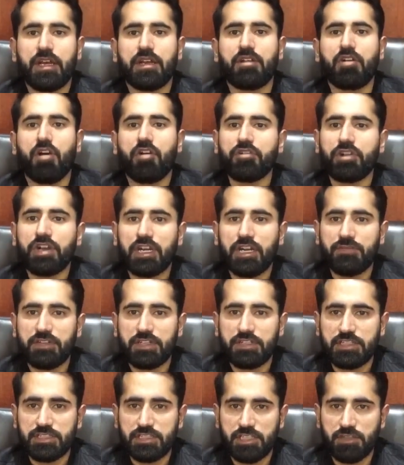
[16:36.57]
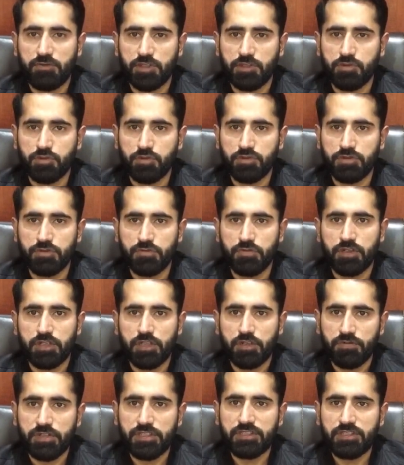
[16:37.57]
doctrine of necessity was used for
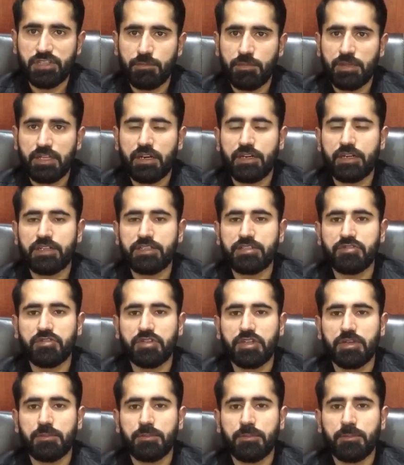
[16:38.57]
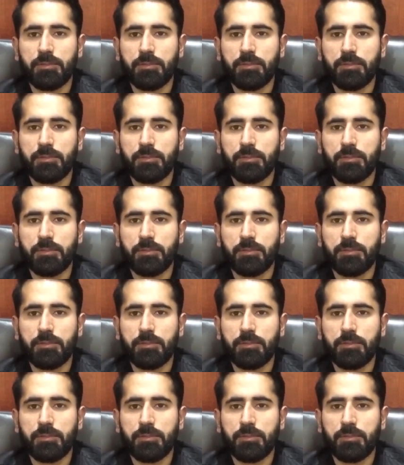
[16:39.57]
the first time in our history.